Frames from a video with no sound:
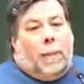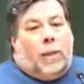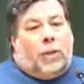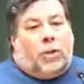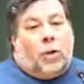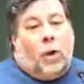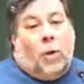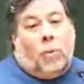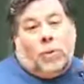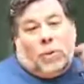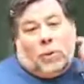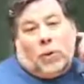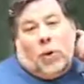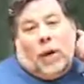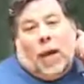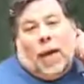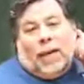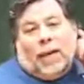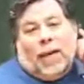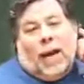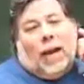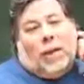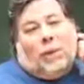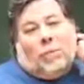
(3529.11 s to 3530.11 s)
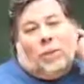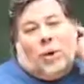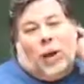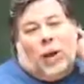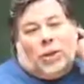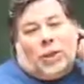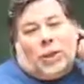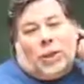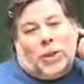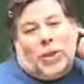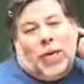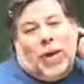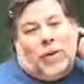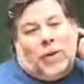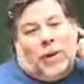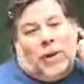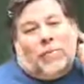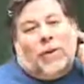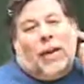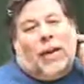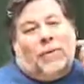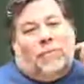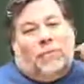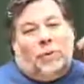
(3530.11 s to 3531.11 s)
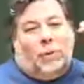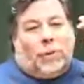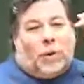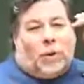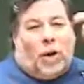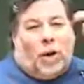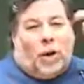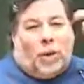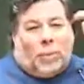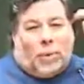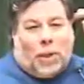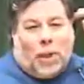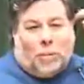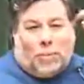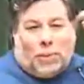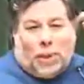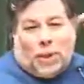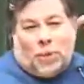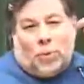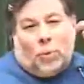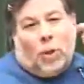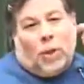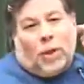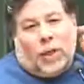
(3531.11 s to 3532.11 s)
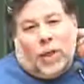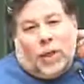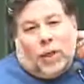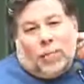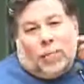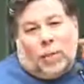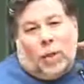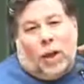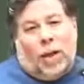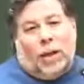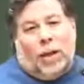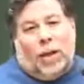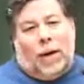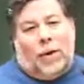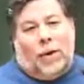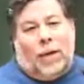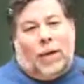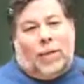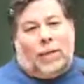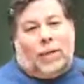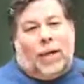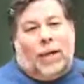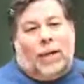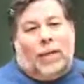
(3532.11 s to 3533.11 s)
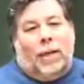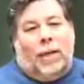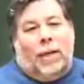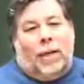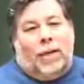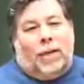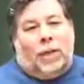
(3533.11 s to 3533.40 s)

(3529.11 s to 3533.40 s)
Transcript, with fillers: So, so I guide projects now, and I've had a few startup companies working in pro- areas like